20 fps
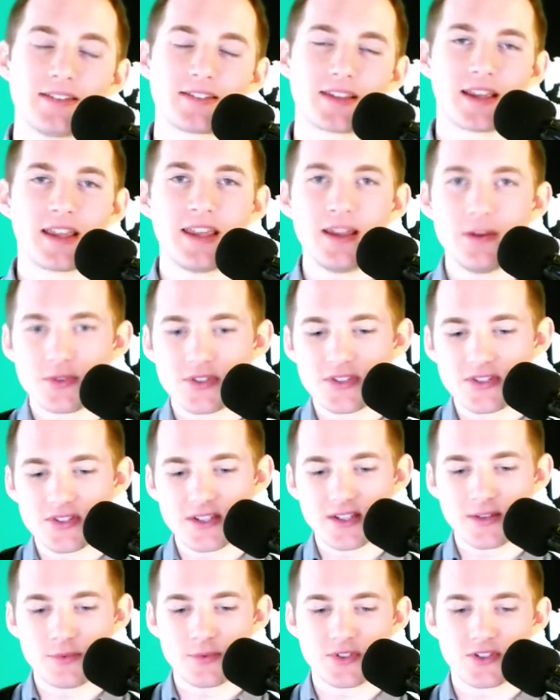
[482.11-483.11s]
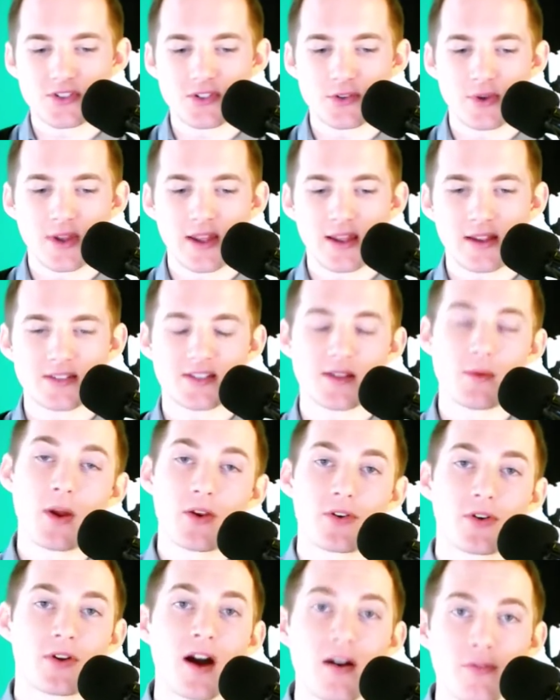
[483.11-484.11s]
Like he was he was doing some
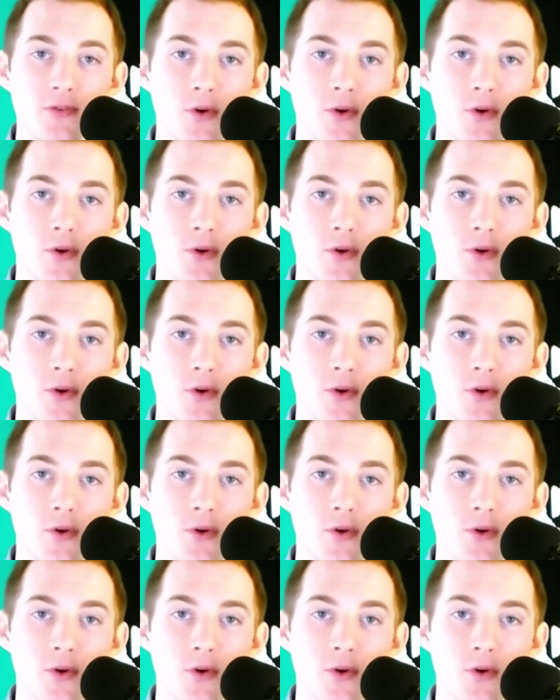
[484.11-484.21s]
undercover